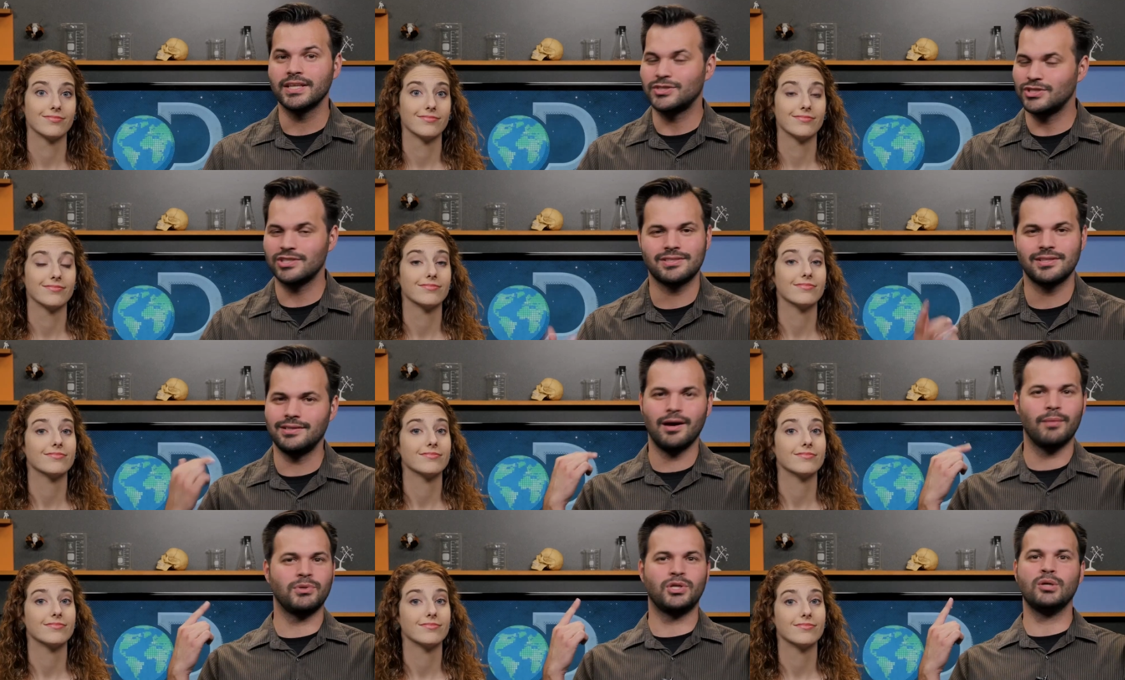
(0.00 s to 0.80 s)
Speaker 1: it's just the
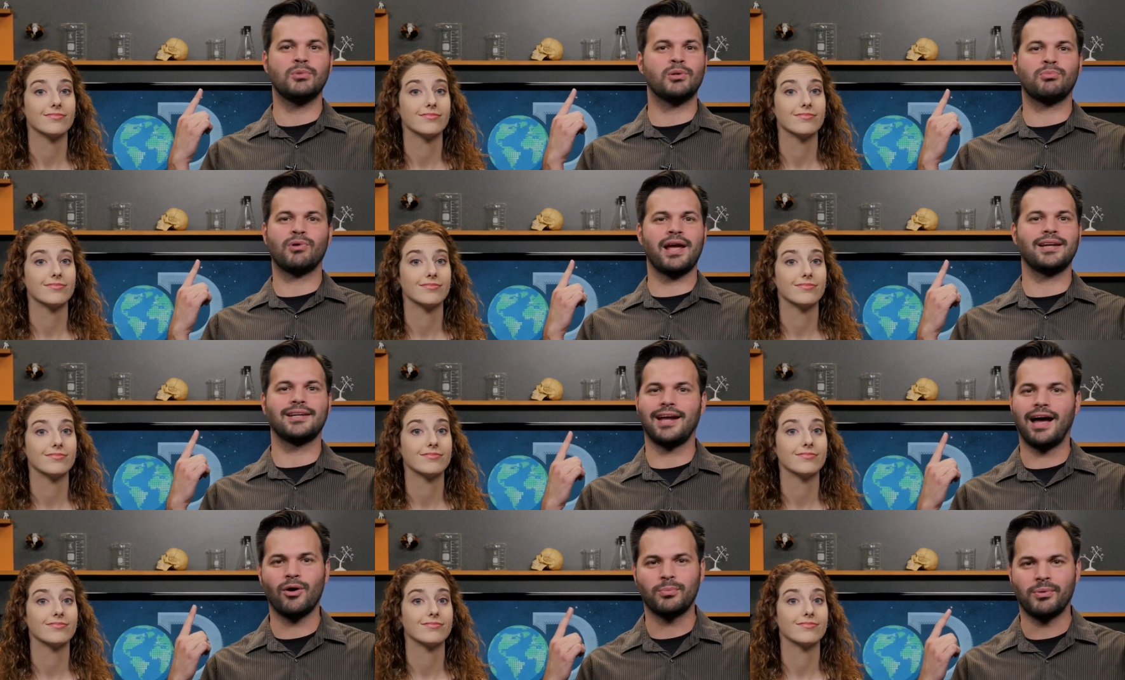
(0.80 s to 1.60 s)
dumb human brain
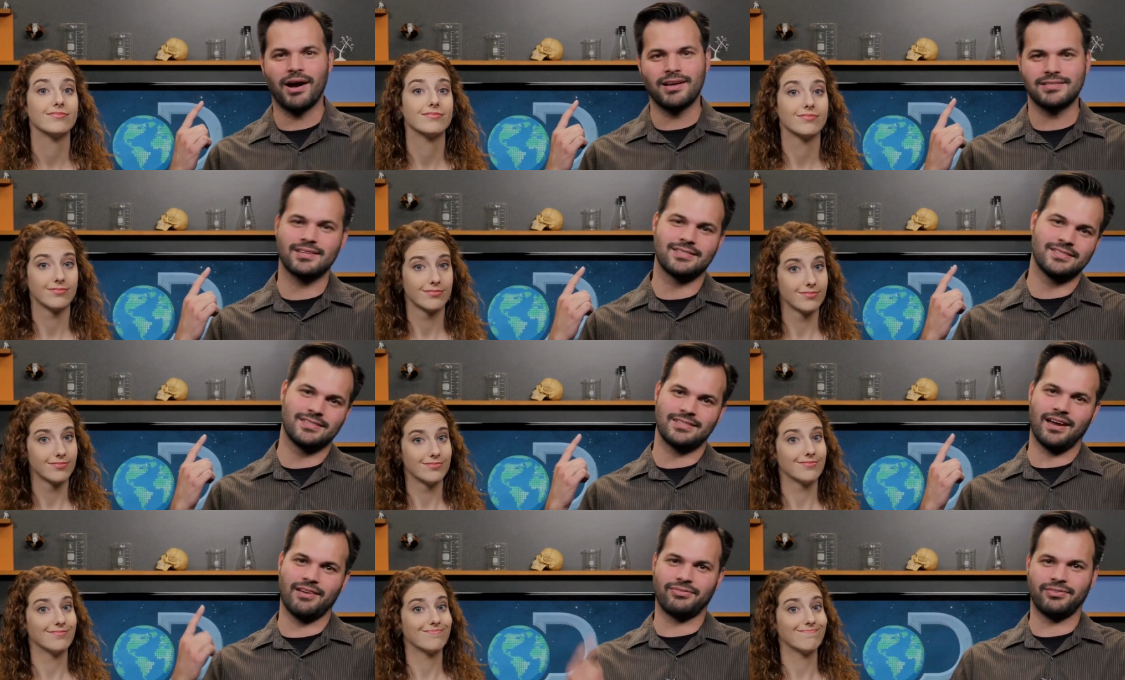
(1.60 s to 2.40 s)
and how it processes
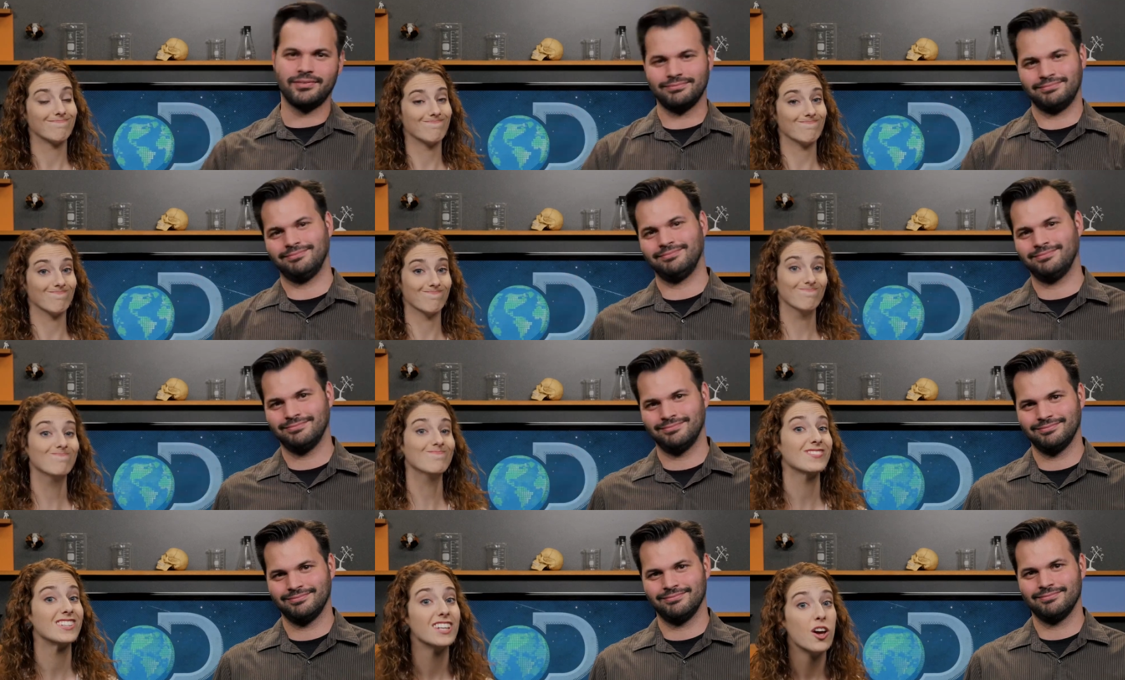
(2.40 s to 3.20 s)
stuff.
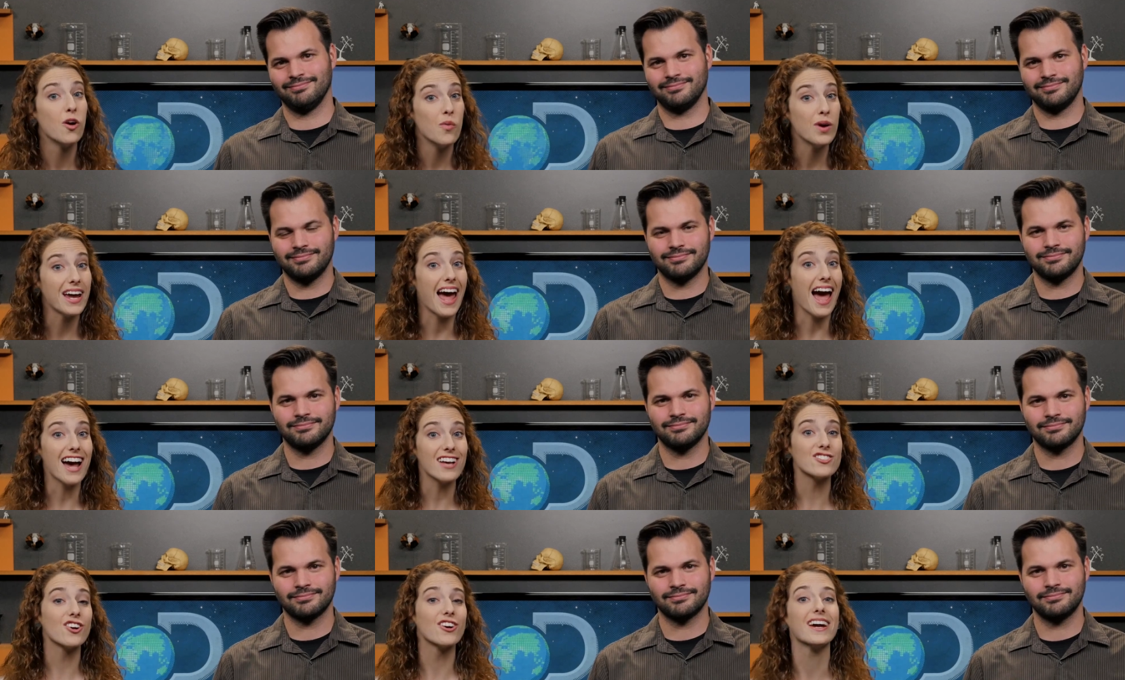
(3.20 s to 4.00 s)
Speaker 2: Mm-hmm. We
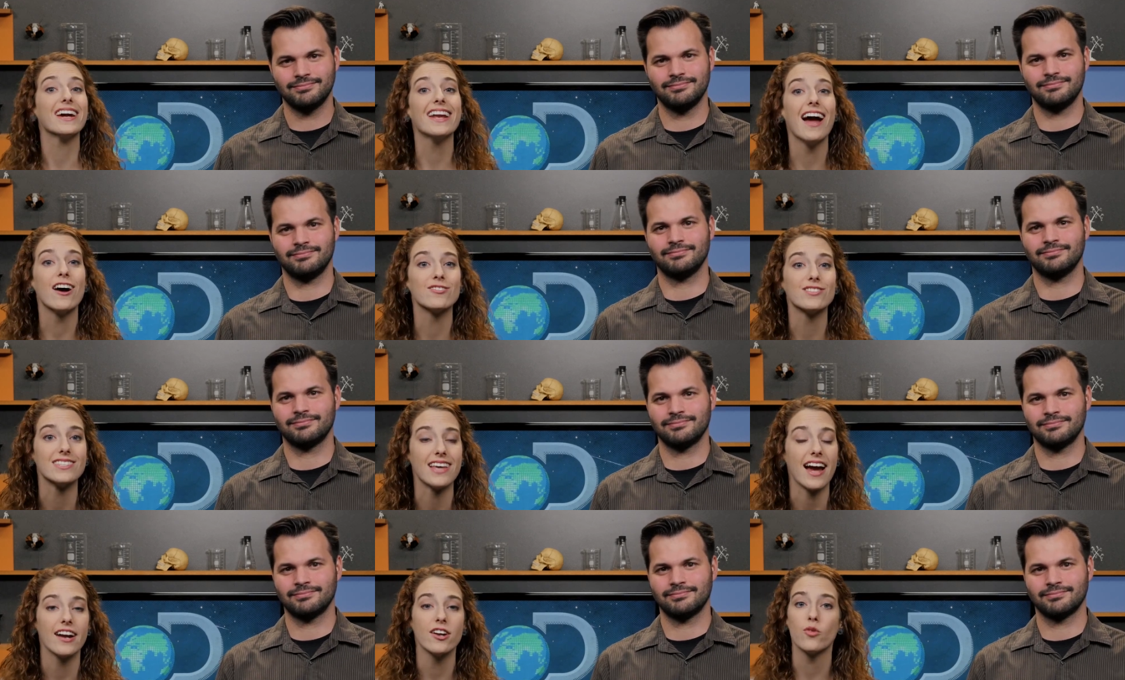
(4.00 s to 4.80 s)
asked our in-house
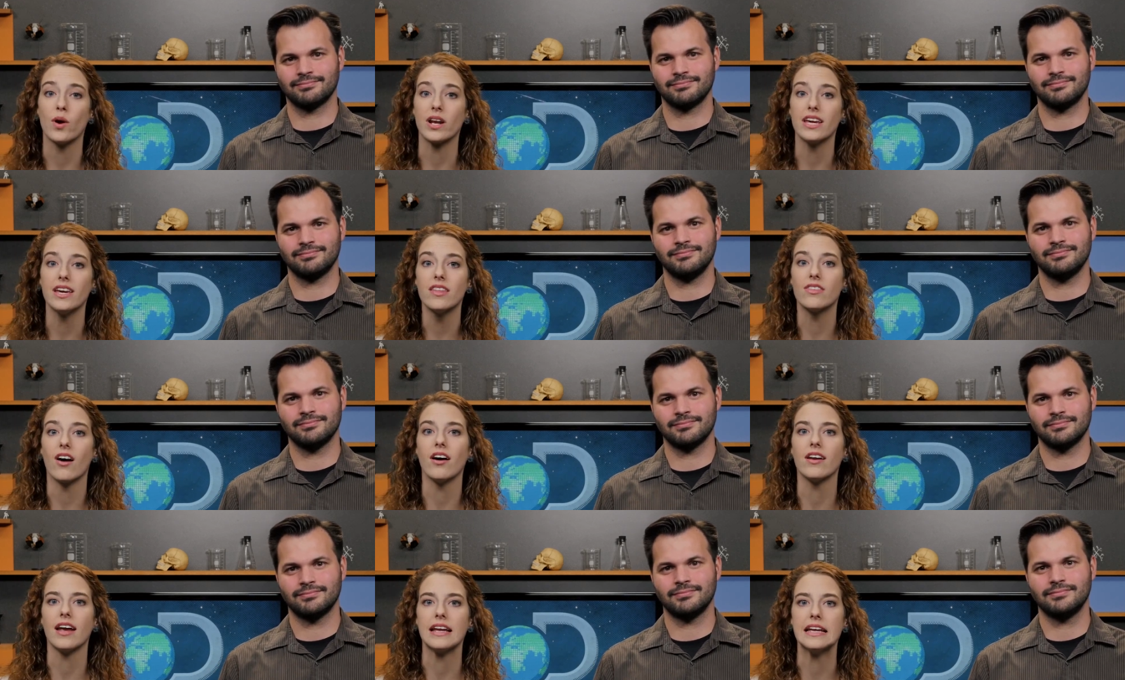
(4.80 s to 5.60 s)
designer what he
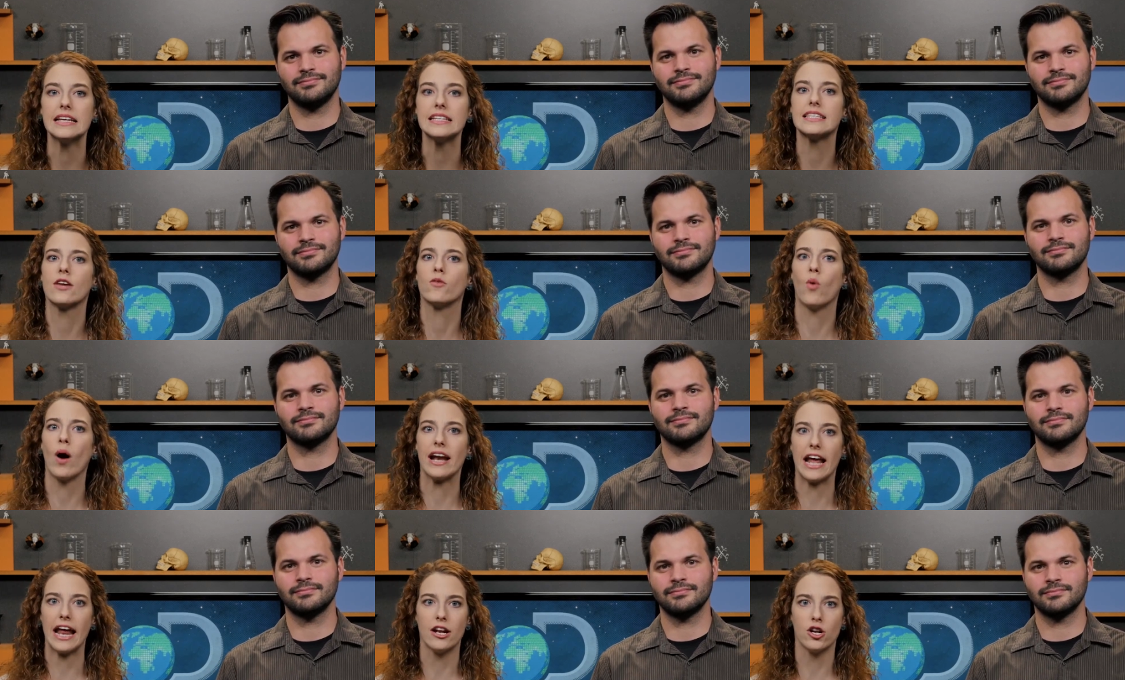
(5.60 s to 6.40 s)
thought, and he said
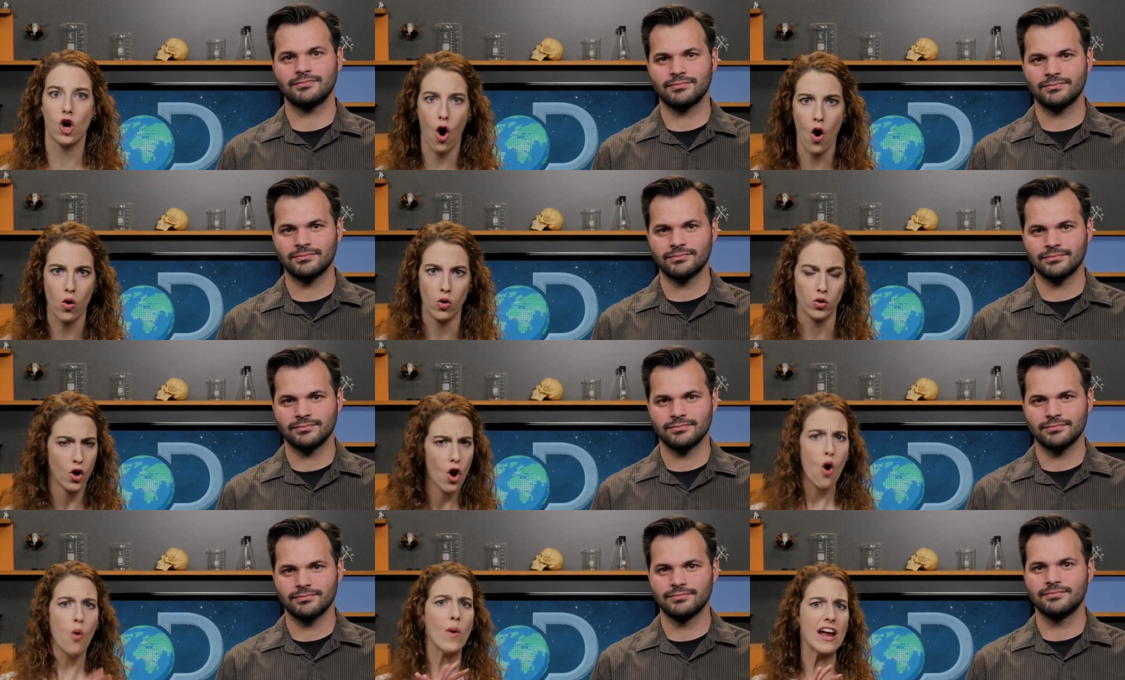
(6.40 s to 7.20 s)
white and gold.
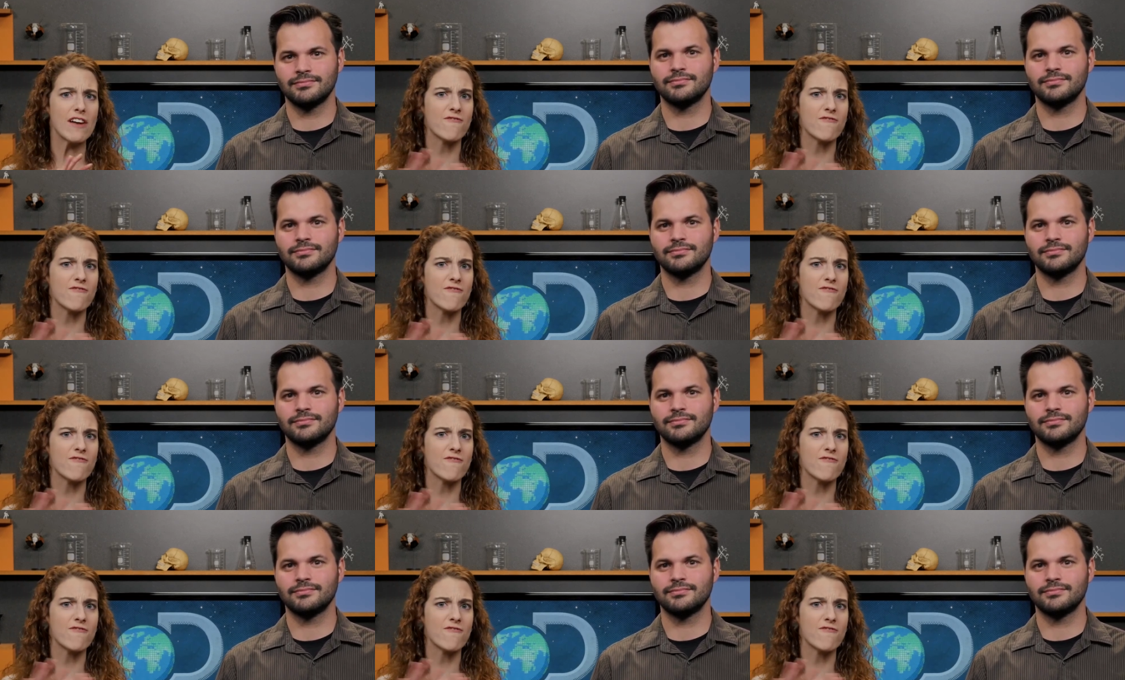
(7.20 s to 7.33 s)
We